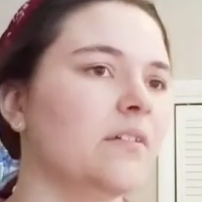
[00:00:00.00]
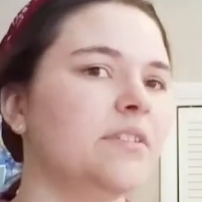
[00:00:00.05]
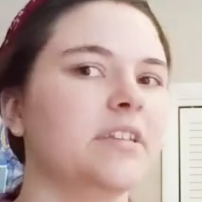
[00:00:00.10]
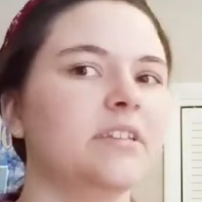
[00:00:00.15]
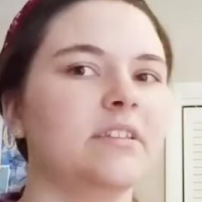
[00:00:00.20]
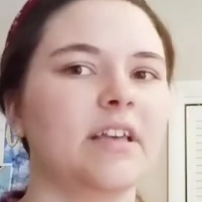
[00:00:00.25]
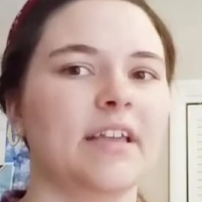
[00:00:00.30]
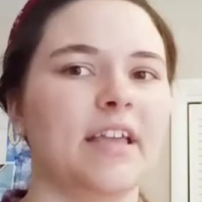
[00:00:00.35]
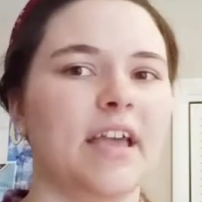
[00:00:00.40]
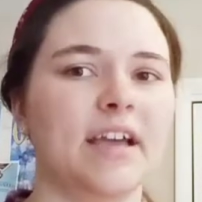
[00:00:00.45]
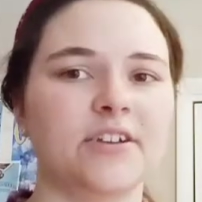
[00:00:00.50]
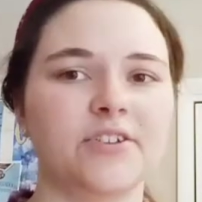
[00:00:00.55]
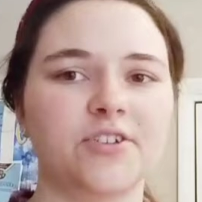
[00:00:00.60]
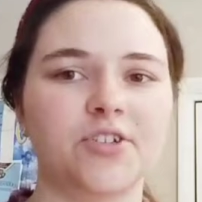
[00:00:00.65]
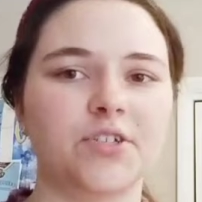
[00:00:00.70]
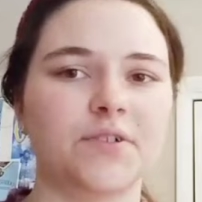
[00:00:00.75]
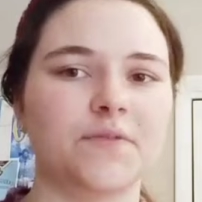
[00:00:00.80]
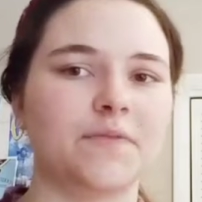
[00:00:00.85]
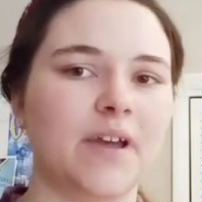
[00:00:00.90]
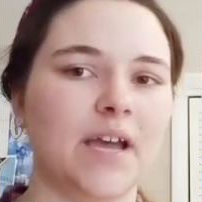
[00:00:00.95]
need like
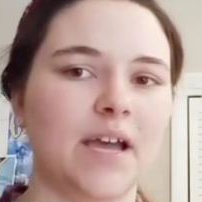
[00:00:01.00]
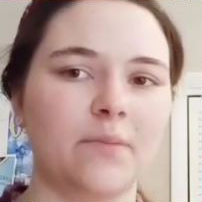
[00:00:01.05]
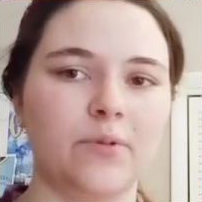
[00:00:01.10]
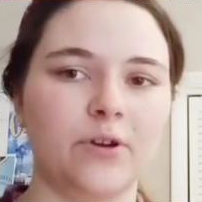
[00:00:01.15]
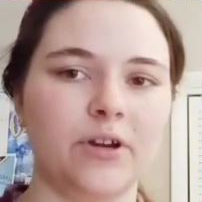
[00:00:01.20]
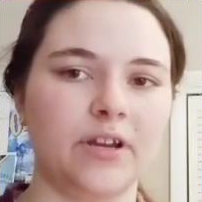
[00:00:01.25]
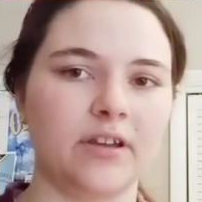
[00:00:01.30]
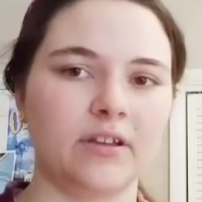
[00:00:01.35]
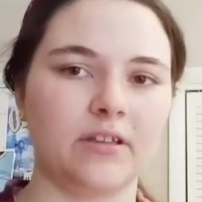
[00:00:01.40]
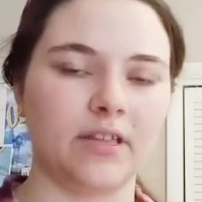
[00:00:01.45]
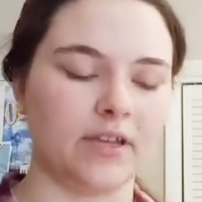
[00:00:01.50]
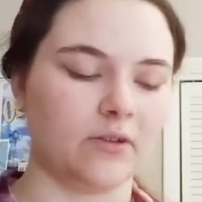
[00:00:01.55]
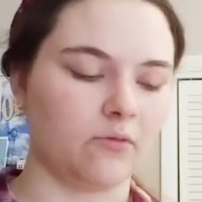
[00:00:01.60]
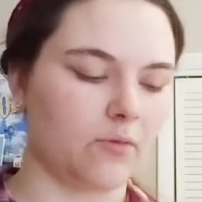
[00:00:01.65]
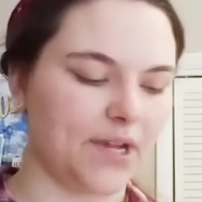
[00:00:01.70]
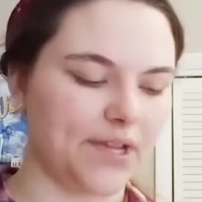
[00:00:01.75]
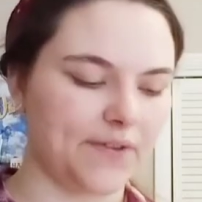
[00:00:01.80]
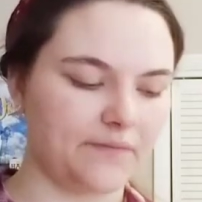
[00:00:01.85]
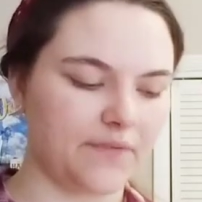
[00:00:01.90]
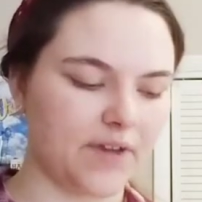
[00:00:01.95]
extra fabric,
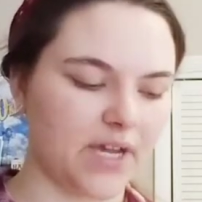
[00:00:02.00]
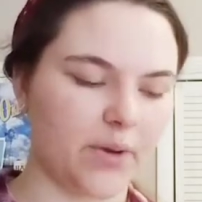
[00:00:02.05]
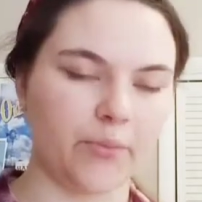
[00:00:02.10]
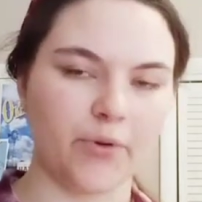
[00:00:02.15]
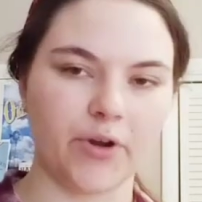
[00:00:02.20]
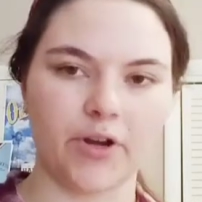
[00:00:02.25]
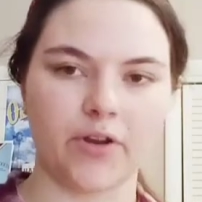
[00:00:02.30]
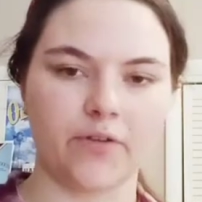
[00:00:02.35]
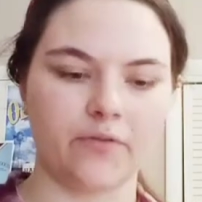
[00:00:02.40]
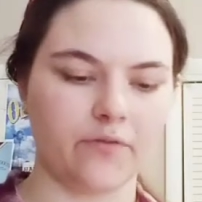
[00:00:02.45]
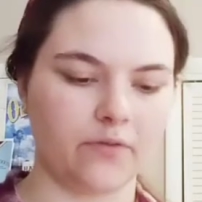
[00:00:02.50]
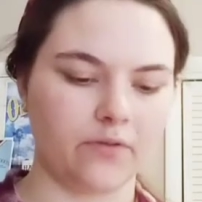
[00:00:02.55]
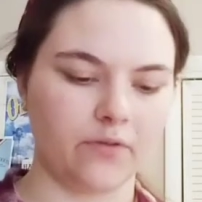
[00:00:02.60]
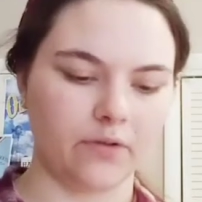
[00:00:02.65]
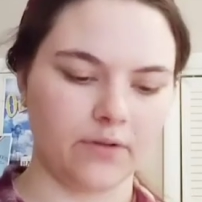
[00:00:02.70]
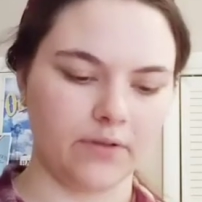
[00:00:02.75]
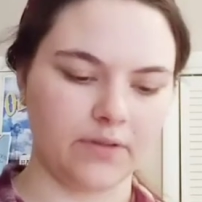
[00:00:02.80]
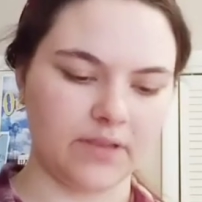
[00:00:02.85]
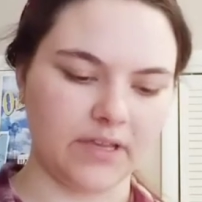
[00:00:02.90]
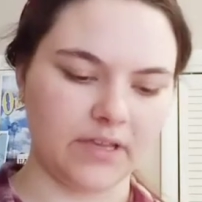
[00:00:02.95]
like white fabric
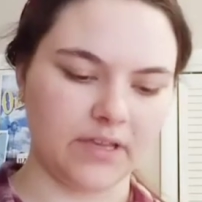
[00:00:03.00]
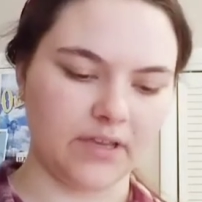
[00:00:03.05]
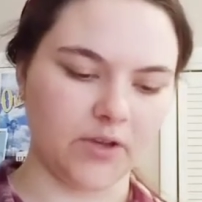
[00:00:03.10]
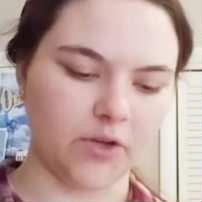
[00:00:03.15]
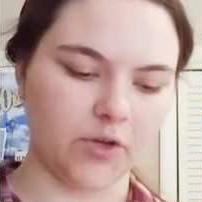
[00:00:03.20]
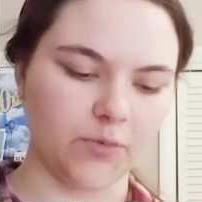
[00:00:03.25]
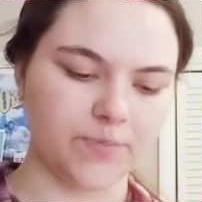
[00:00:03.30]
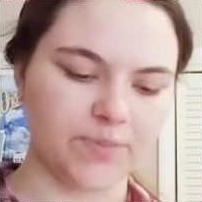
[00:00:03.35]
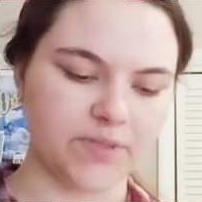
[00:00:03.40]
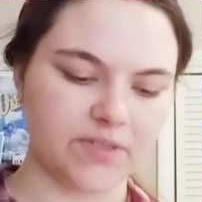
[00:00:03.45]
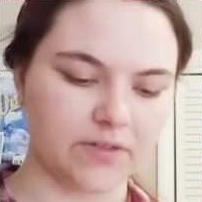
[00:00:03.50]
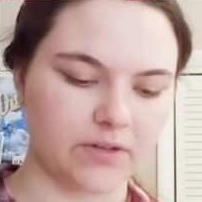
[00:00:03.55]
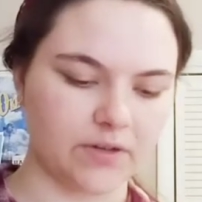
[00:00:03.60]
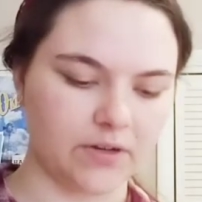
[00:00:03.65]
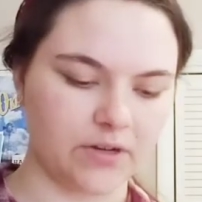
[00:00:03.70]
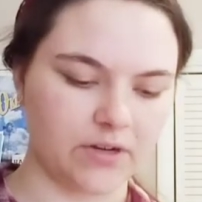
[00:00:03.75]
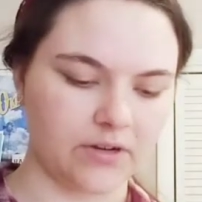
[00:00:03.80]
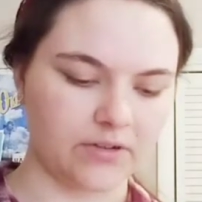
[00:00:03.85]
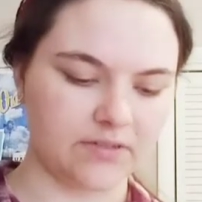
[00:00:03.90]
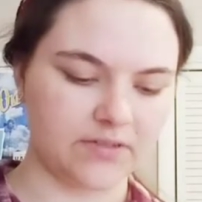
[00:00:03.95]
for the hoop
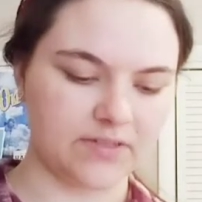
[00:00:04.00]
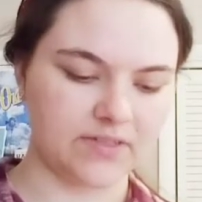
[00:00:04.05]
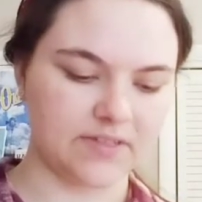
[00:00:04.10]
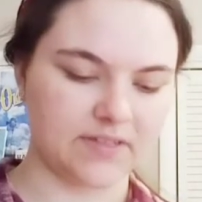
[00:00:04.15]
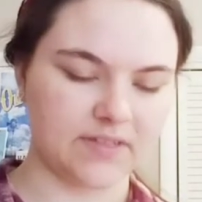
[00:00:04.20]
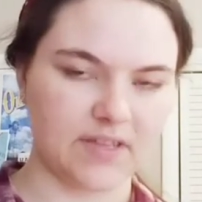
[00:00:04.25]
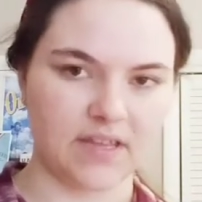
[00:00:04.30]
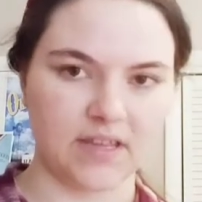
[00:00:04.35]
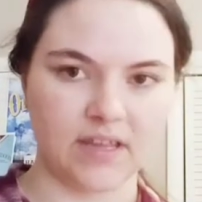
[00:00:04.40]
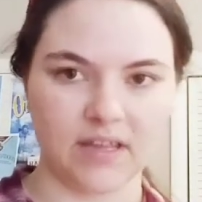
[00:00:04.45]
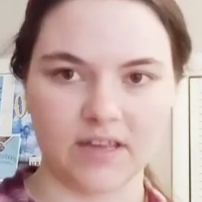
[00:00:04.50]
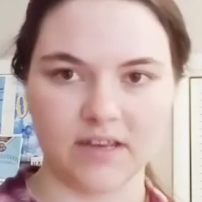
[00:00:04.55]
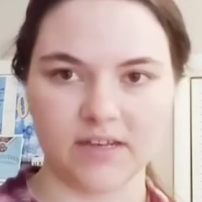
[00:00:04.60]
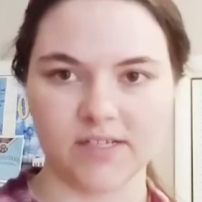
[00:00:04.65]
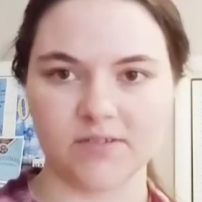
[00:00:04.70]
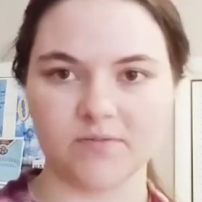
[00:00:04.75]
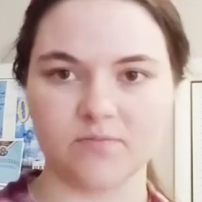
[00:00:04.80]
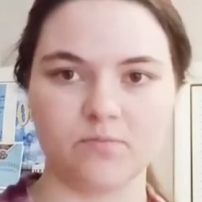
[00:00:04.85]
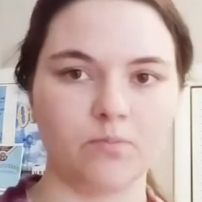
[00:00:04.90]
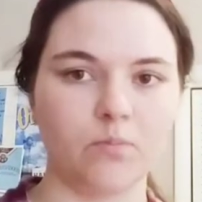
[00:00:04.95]
skirts
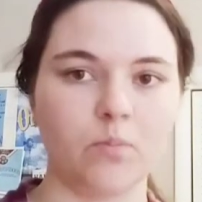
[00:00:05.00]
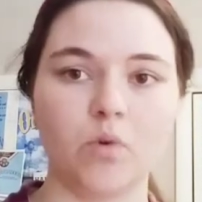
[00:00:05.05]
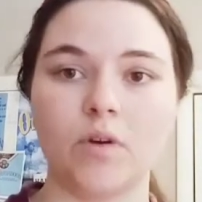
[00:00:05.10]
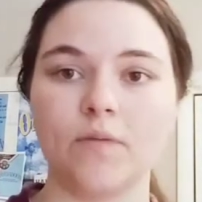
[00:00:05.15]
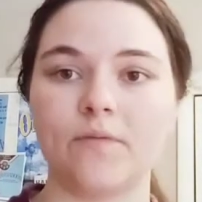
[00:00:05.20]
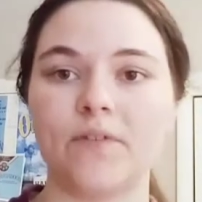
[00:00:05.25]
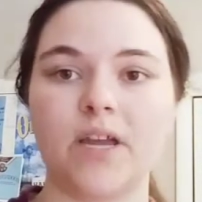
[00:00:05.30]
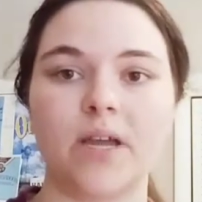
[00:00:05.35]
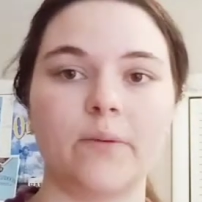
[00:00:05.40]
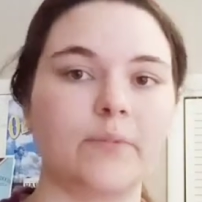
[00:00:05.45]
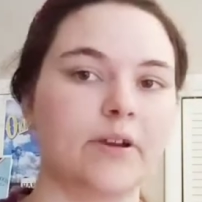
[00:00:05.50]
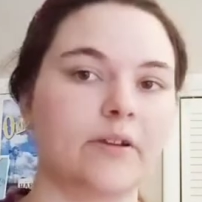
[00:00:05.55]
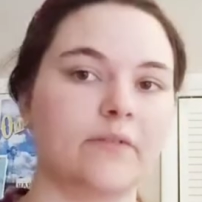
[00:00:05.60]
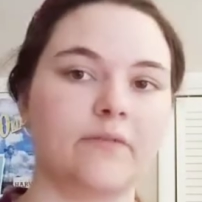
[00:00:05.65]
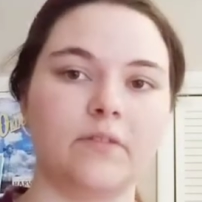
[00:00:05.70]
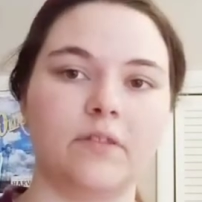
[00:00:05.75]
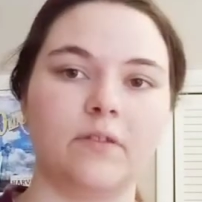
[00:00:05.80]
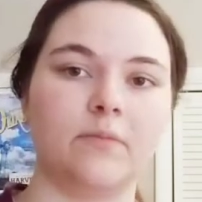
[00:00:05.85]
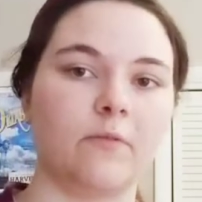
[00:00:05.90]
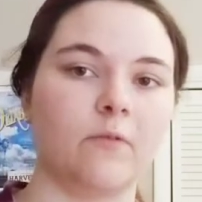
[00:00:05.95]
and more
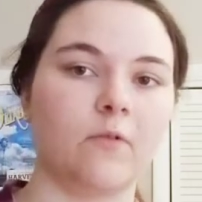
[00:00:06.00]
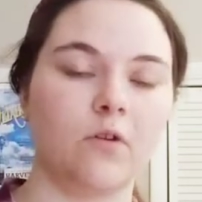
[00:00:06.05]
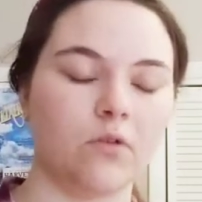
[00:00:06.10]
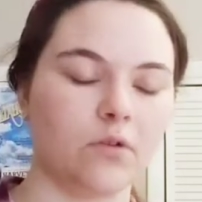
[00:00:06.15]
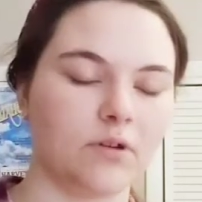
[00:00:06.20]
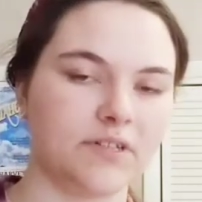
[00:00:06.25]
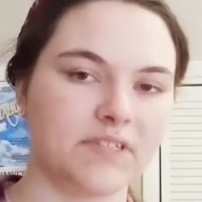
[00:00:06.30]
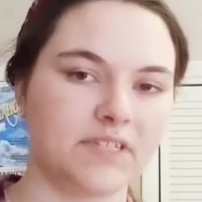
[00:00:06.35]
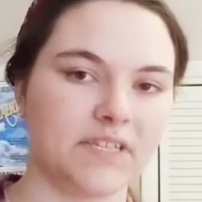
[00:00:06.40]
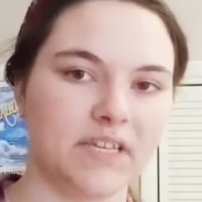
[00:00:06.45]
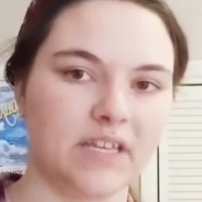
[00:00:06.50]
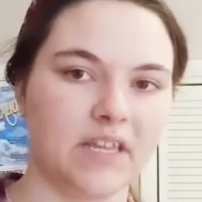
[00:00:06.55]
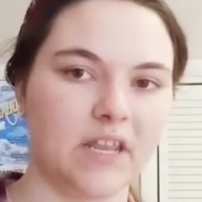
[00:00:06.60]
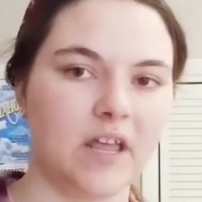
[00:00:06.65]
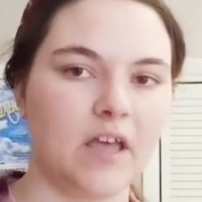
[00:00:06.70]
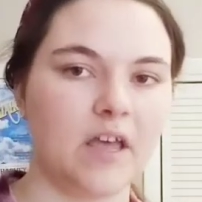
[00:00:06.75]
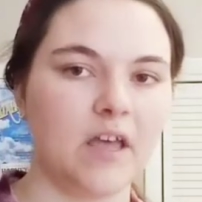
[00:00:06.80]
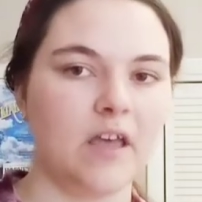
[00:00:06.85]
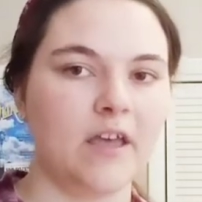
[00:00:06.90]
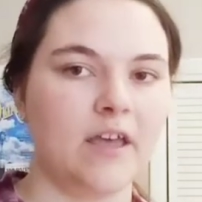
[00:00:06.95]
fabric for the corset.